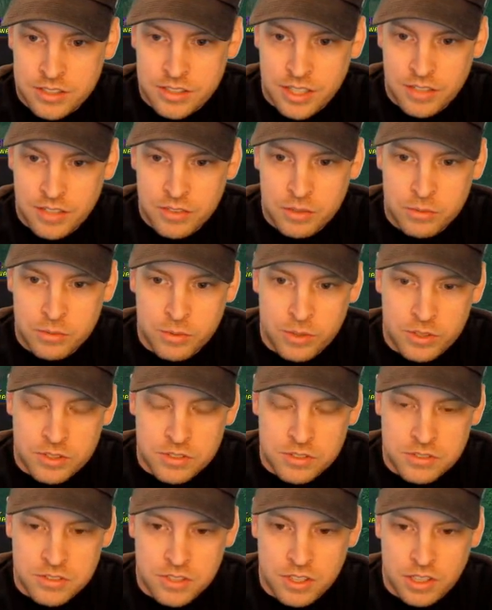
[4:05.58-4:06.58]
they have the
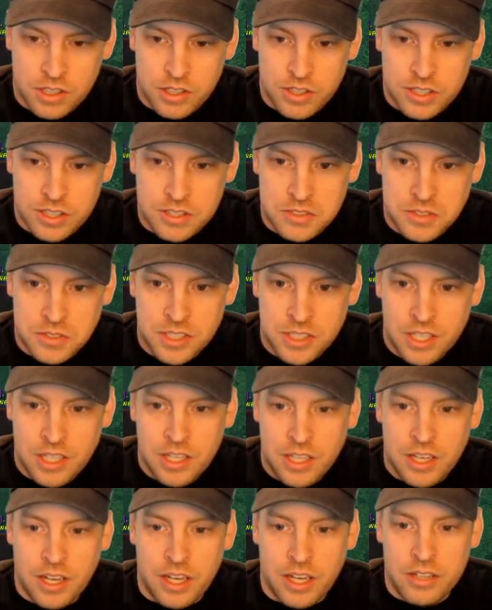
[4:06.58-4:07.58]
Warden's Cuirass.
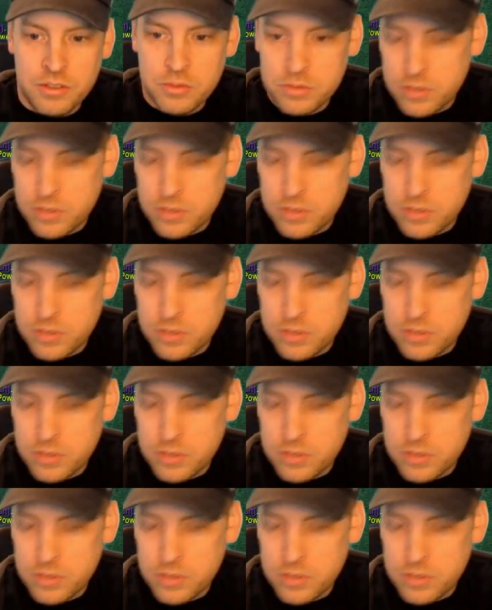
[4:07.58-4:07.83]
I don't